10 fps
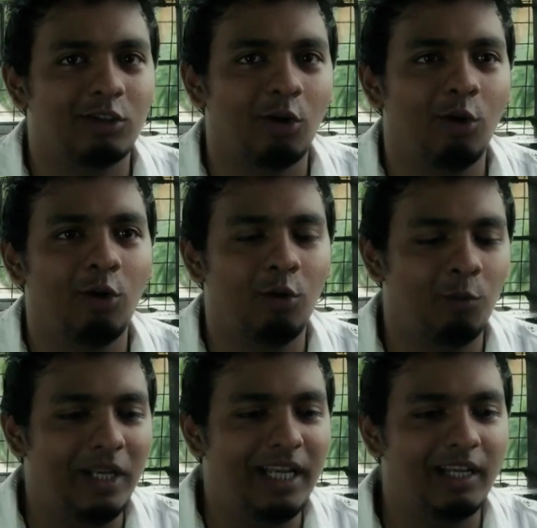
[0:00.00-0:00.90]
So
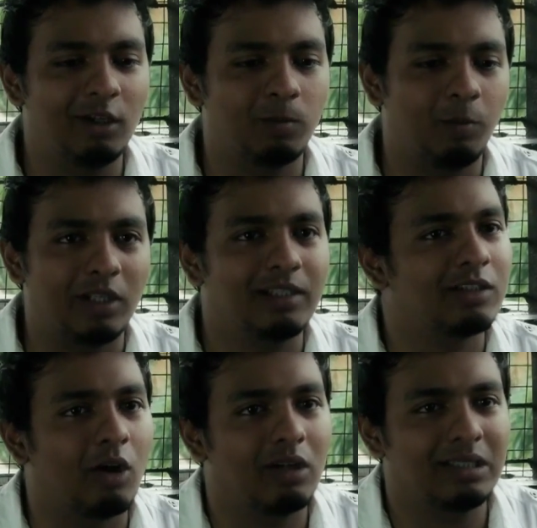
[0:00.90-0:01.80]
we needed to put in
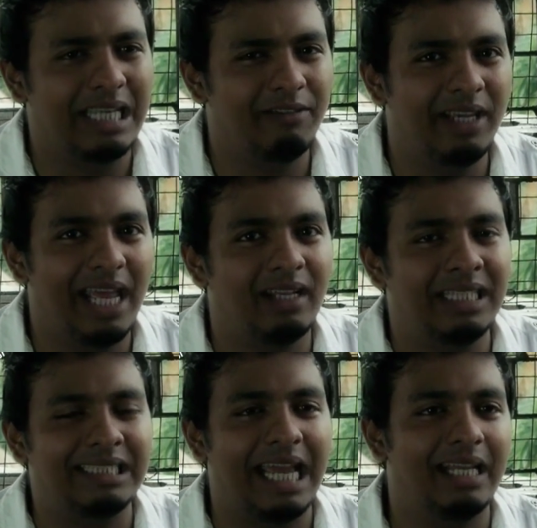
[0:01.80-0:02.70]
songs, and we had
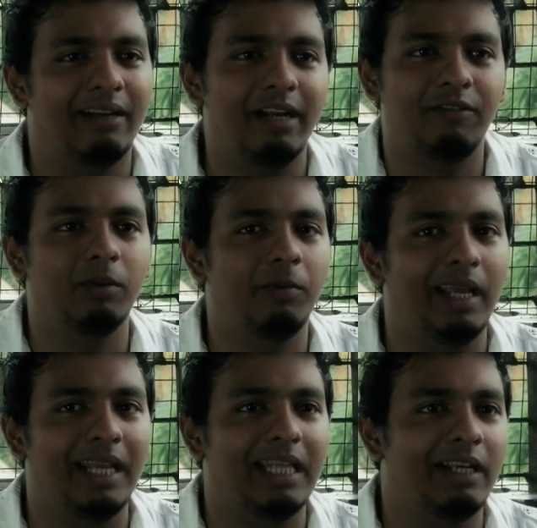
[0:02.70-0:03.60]
decided right from the
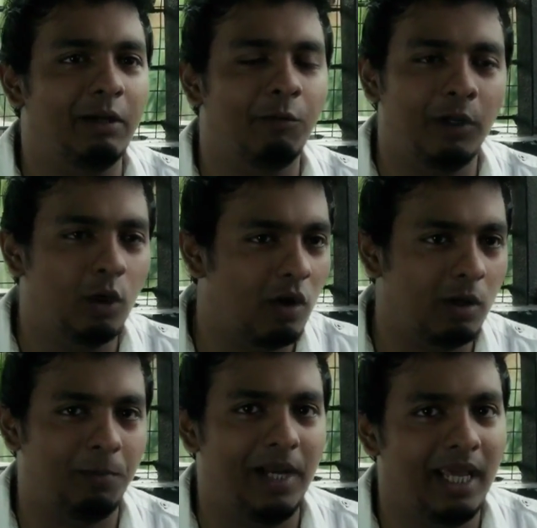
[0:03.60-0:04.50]
beginning that we don't want
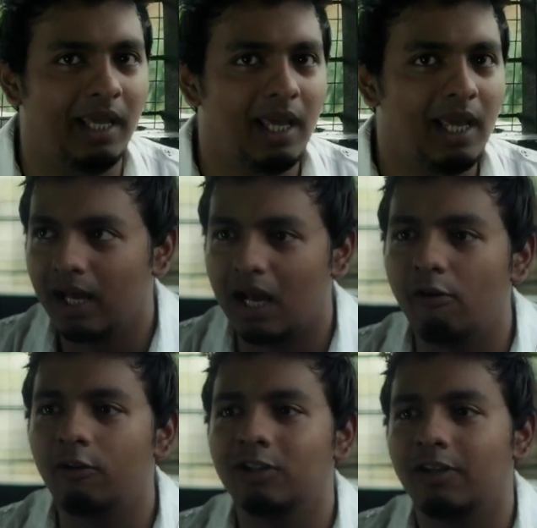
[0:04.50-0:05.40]
to play
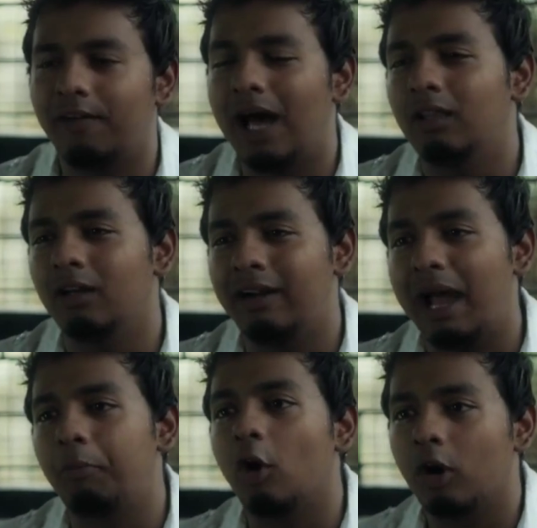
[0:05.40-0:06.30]
covers of other
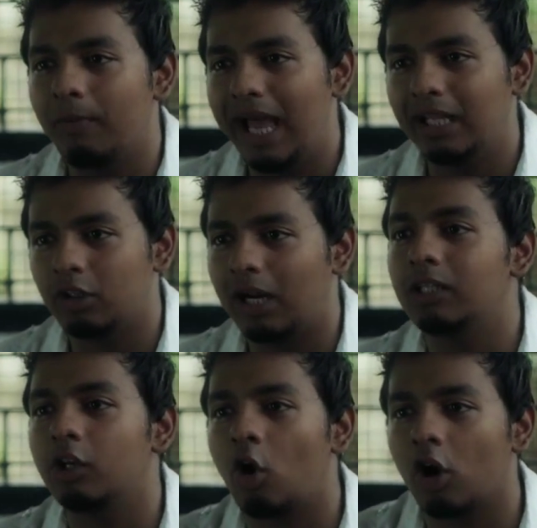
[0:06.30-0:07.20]
rap rock bands or
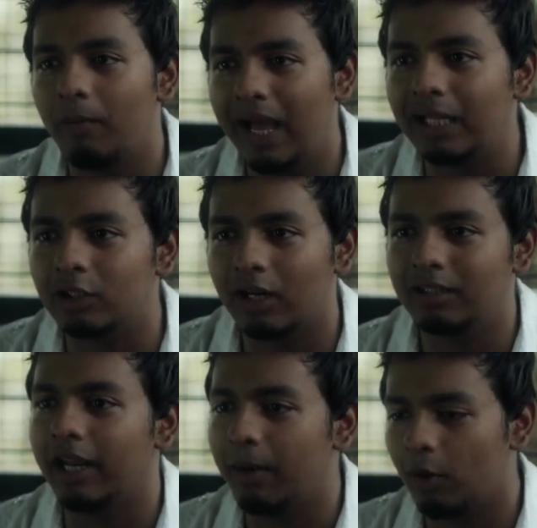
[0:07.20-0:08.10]
other rock bands or
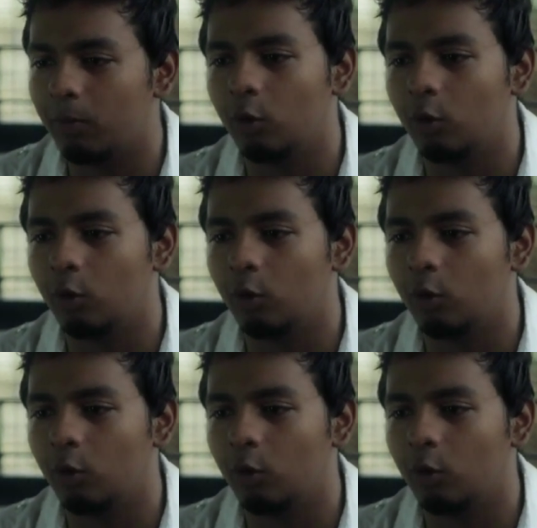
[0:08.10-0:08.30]
other hip hop